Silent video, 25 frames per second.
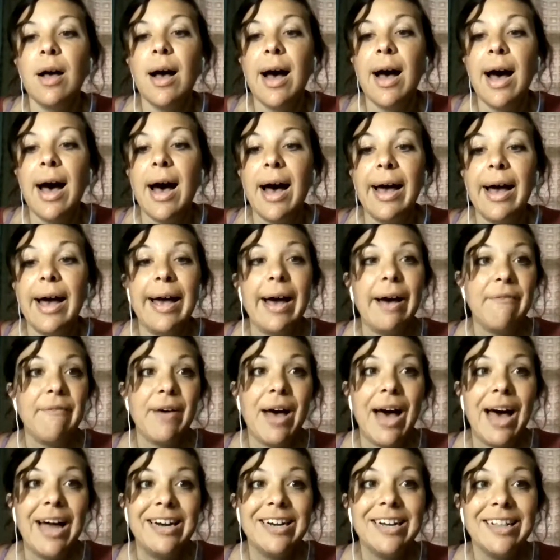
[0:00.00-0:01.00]
I have
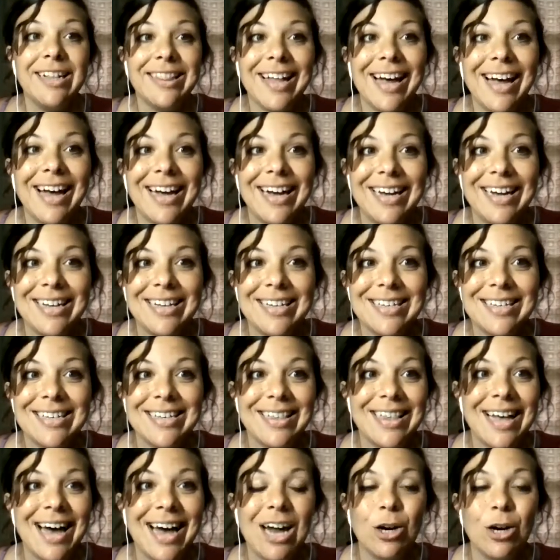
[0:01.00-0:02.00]
had clients
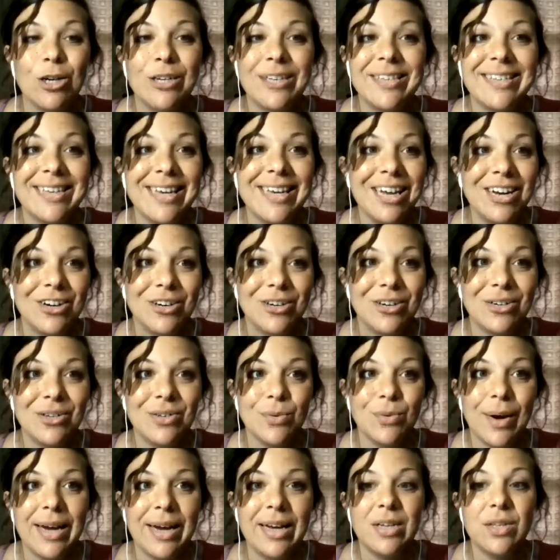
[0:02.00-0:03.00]
that are seers,
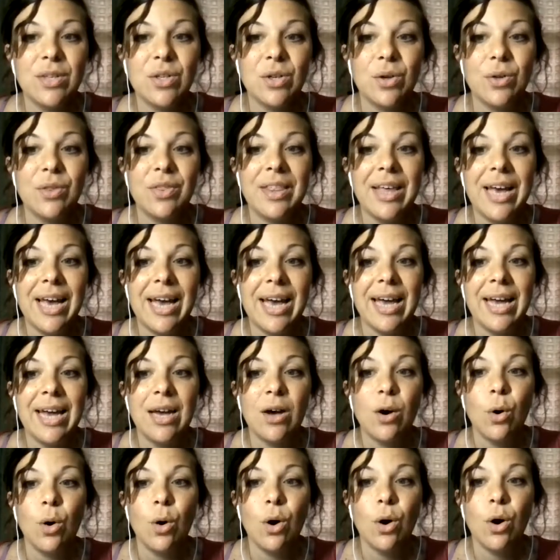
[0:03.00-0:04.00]
right? So
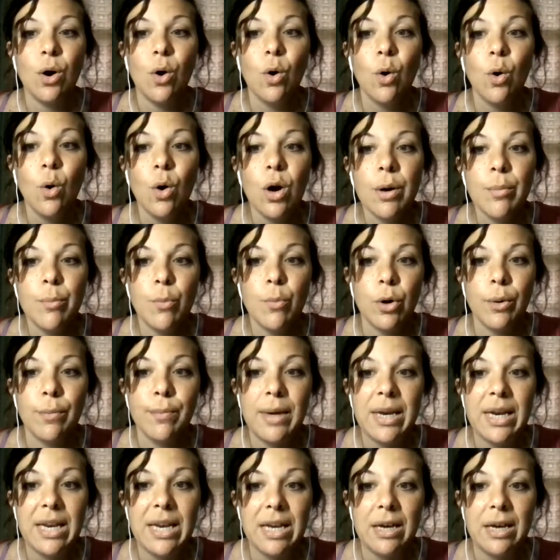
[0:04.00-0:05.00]
they are more
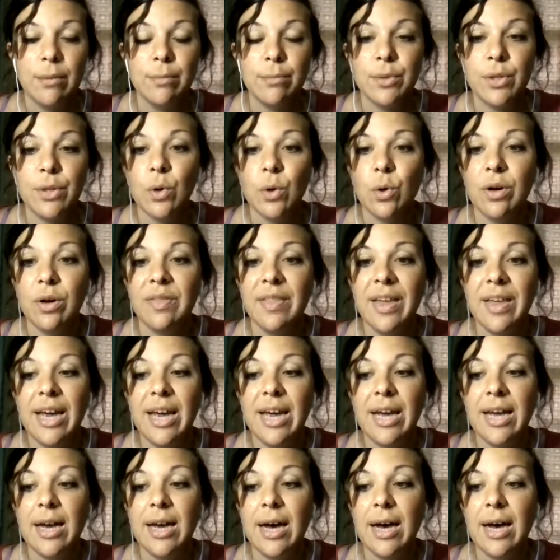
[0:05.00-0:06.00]
mediums, or
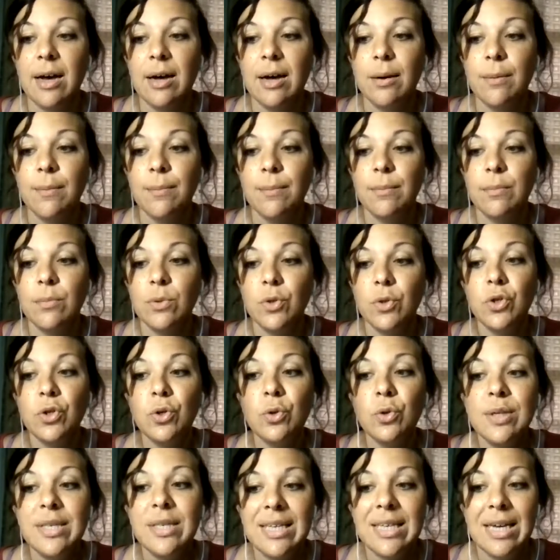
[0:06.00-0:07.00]
they
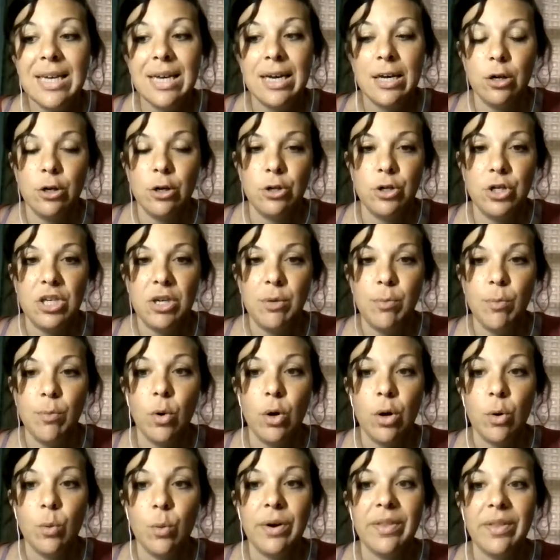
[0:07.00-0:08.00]
do see energy
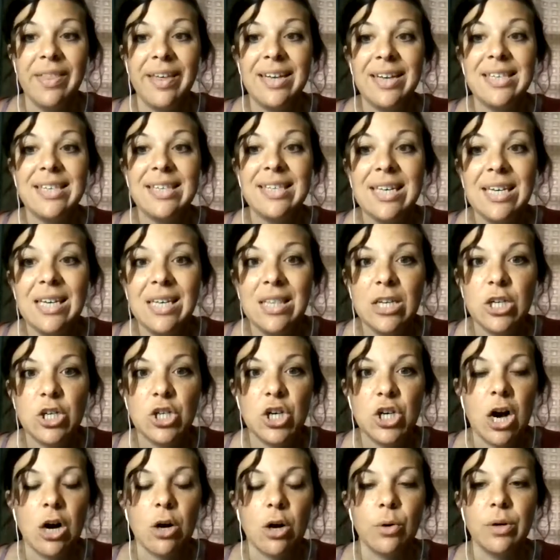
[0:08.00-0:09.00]
more, where they see the
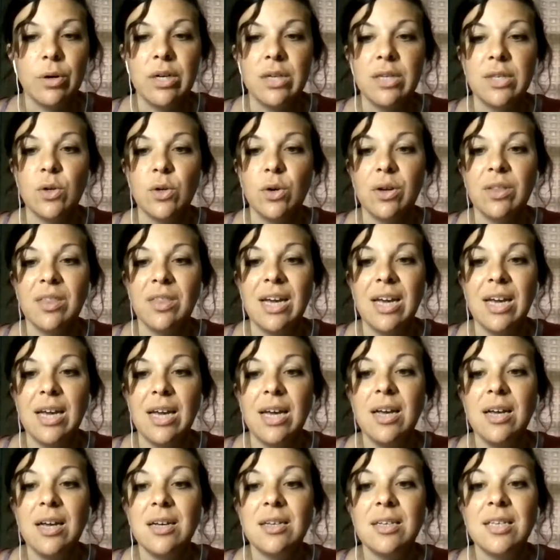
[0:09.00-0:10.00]
chakras or they
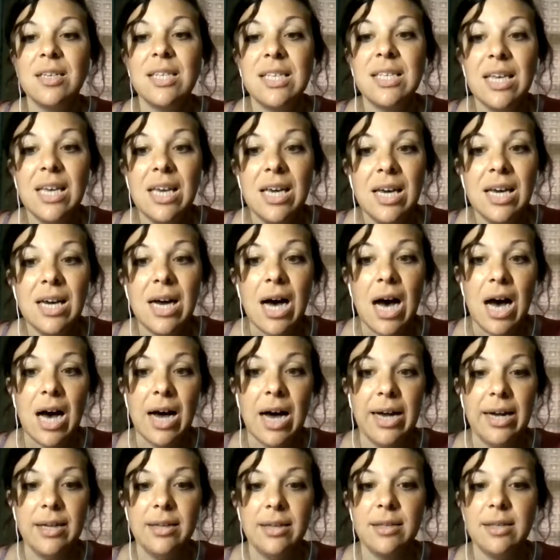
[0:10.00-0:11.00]
see
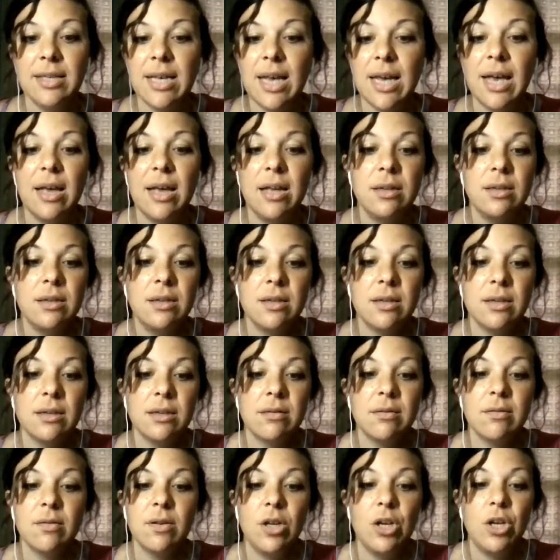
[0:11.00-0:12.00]
guides, and
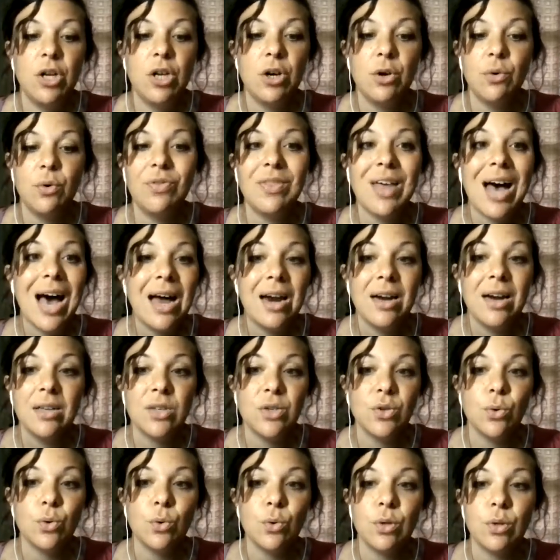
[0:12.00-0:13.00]
that
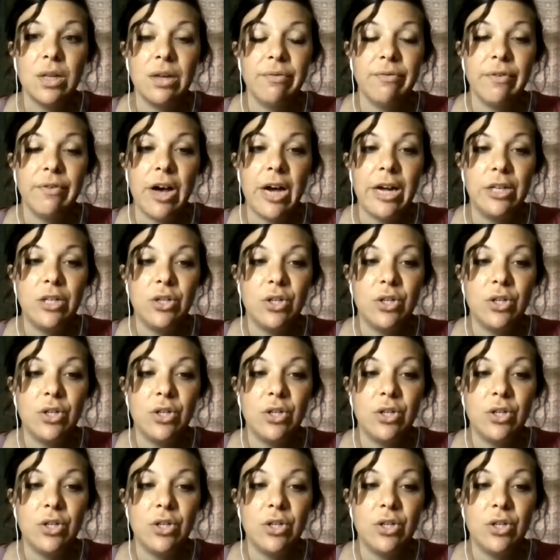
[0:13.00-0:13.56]
is totally fine